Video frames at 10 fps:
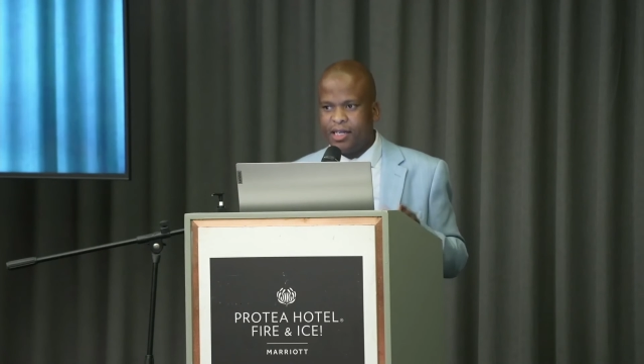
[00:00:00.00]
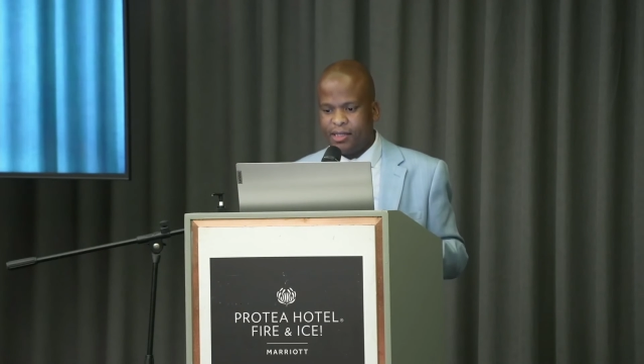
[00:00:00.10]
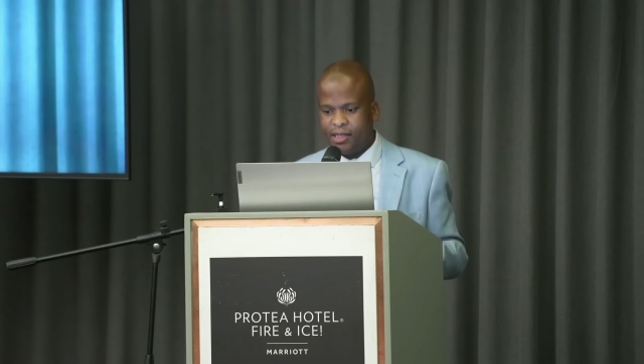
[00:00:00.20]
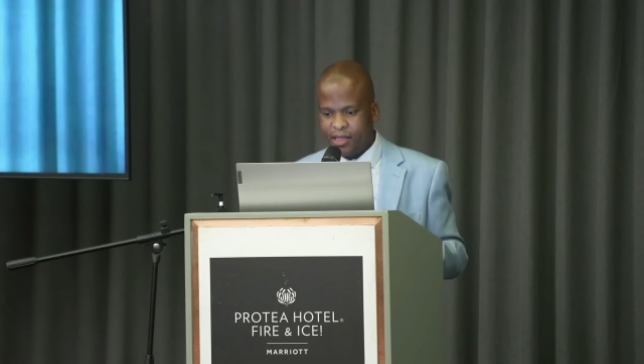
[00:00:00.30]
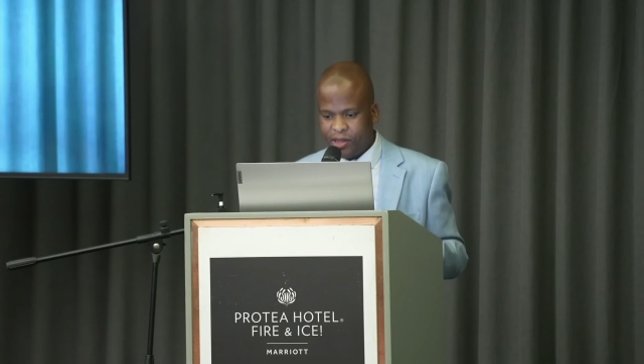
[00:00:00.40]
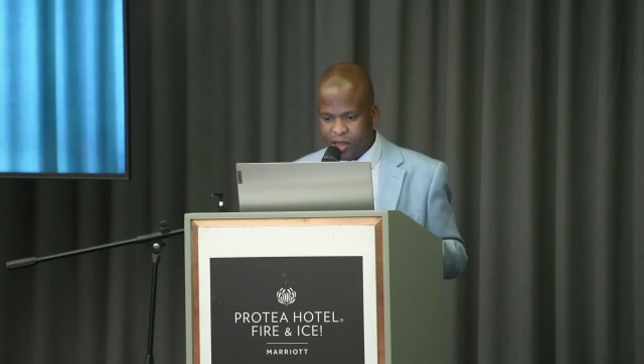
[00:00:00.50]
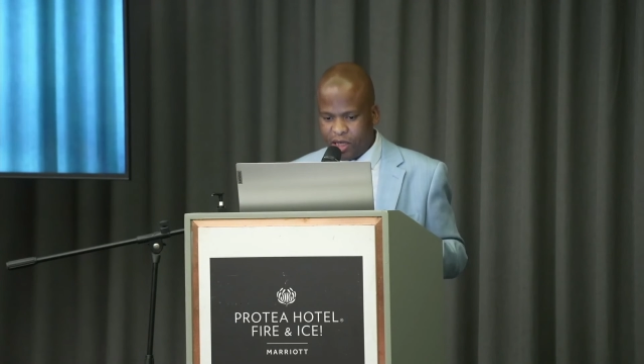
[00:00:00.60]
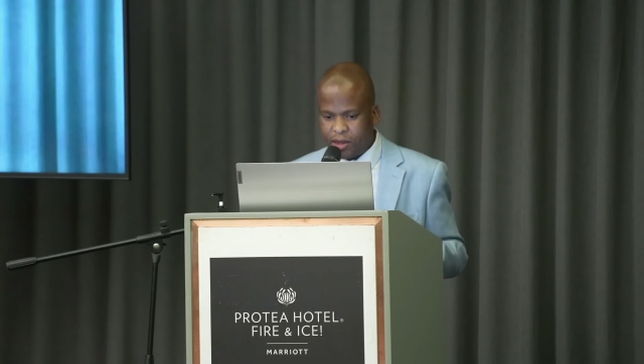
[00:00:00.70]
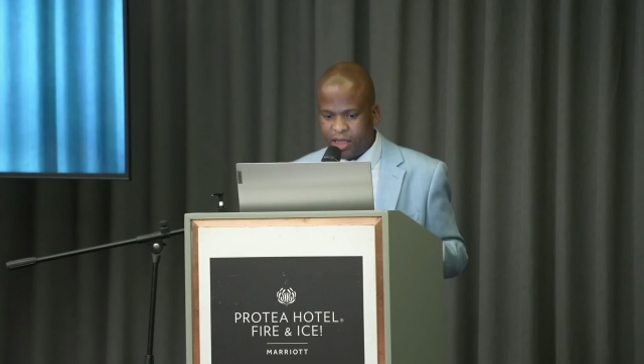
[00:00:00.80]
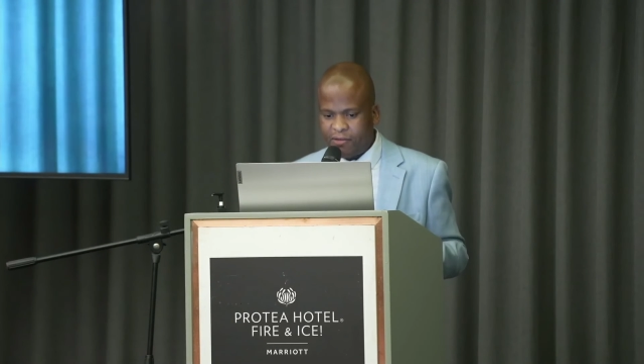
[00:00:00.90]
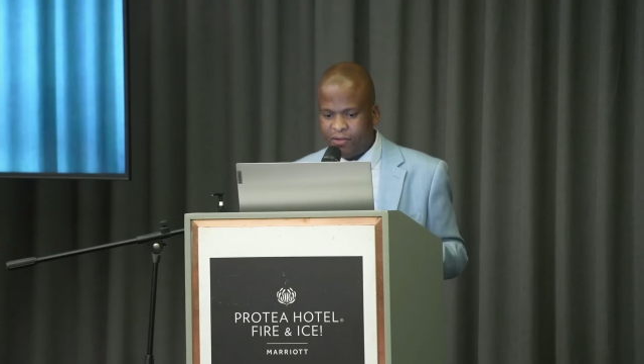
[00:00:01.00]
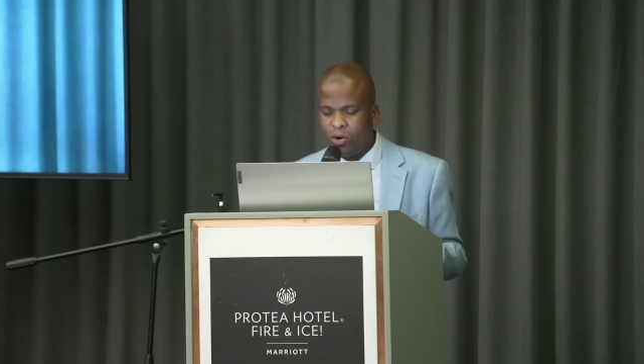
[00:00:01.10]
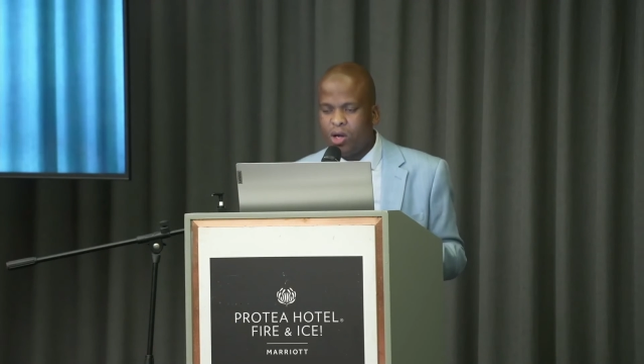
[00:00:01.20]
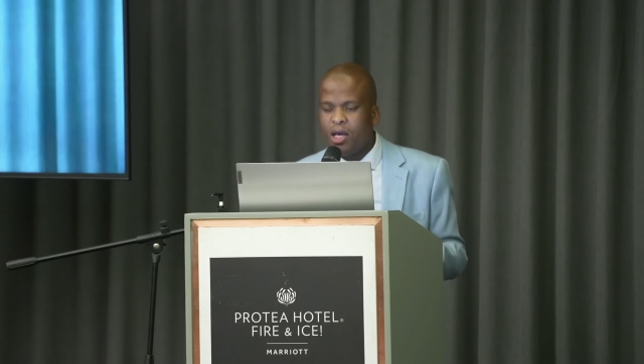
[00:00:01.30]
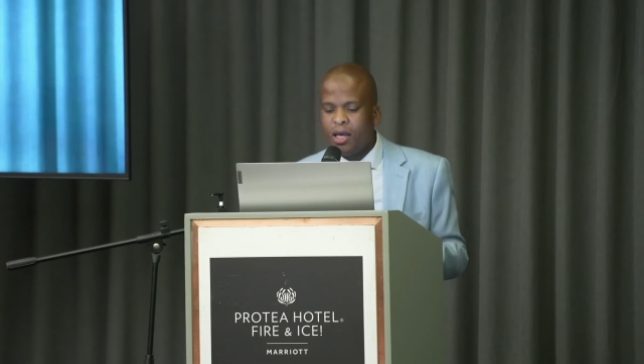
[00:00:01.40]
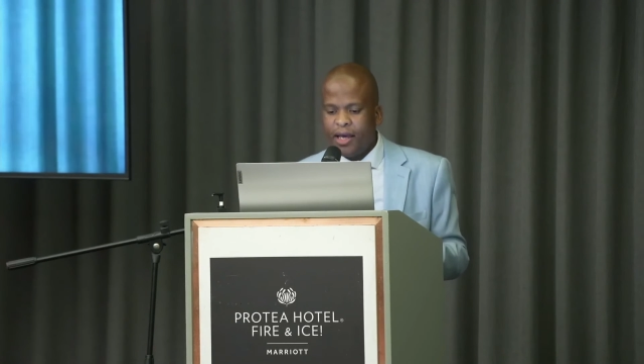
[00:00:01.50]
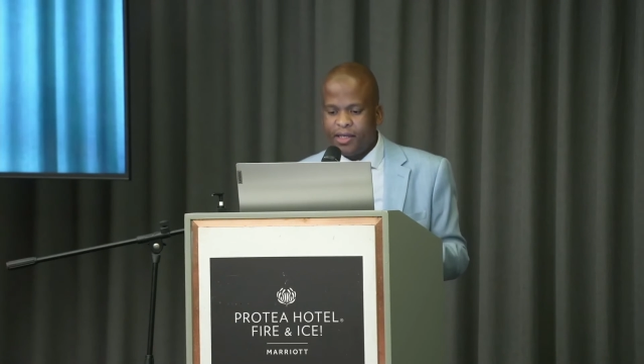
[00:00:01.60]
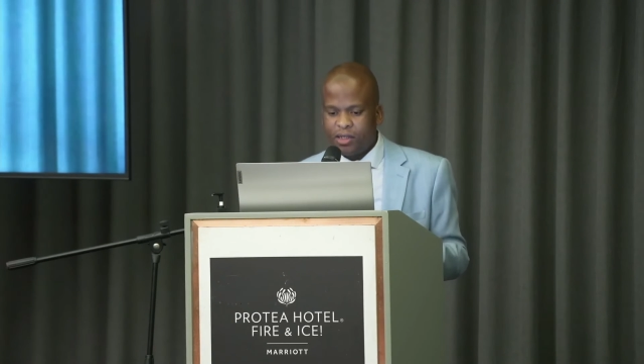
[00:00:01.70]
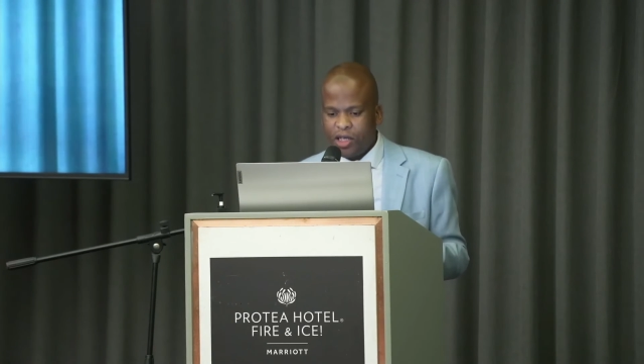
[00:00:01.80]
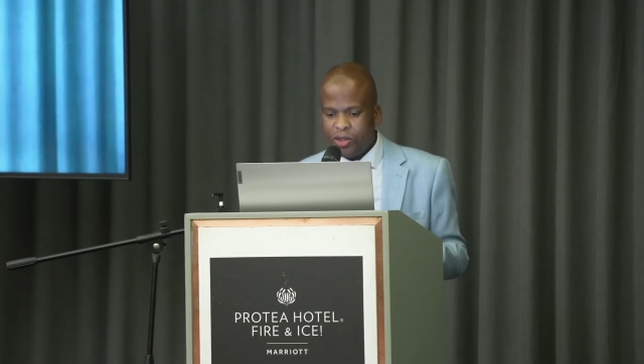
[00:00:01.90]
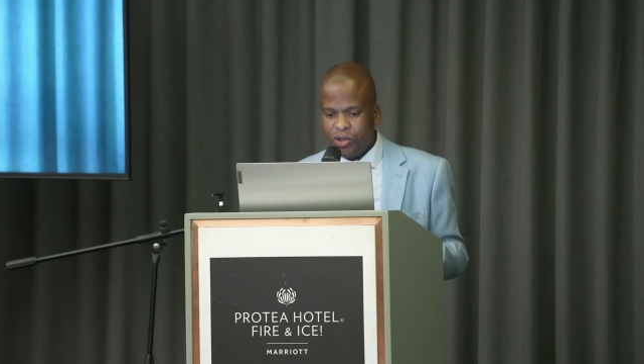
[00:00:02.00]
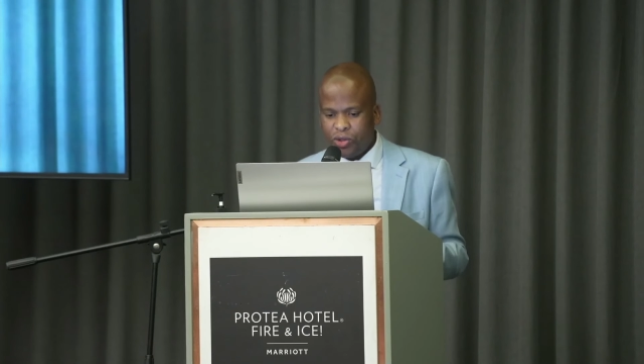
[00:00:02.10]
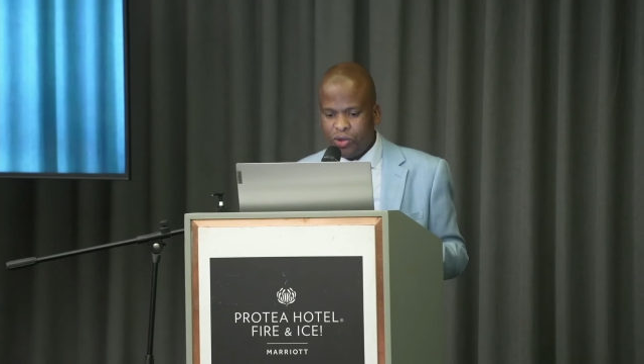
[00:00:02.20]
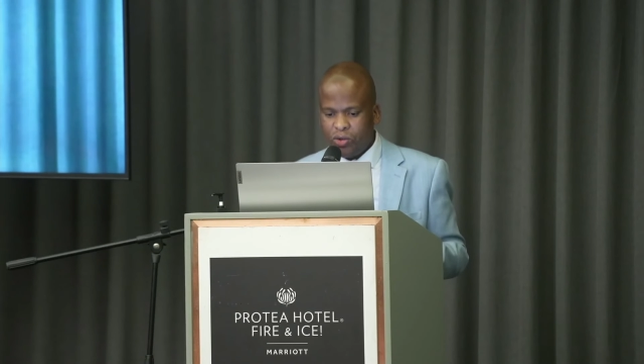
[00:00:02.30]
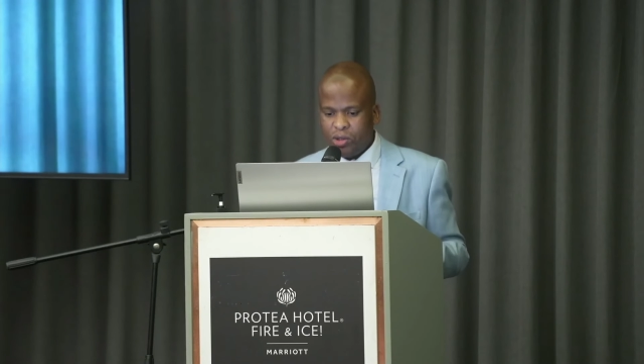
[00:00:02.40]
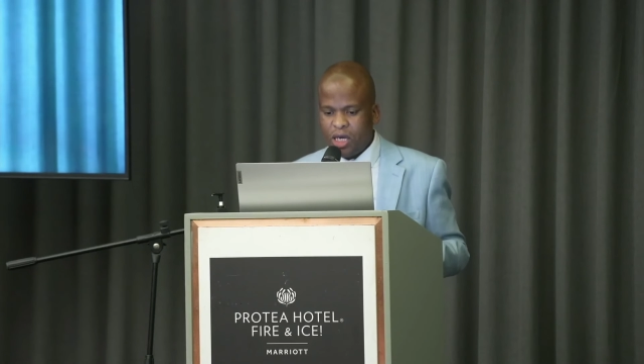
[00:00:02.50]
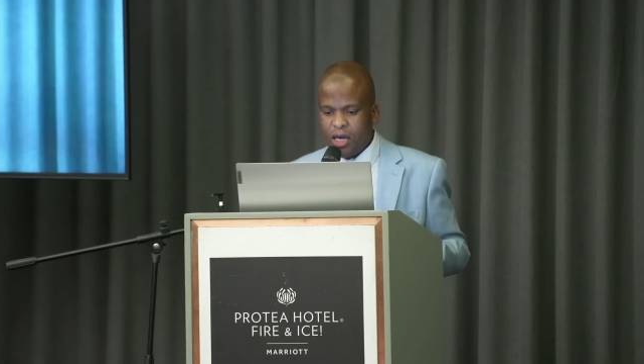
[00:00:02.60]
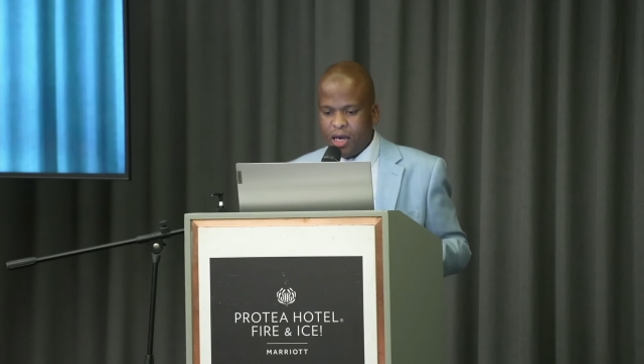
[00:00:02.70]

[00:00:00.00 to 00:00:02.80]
necessary skills. Therefore, as the Institute,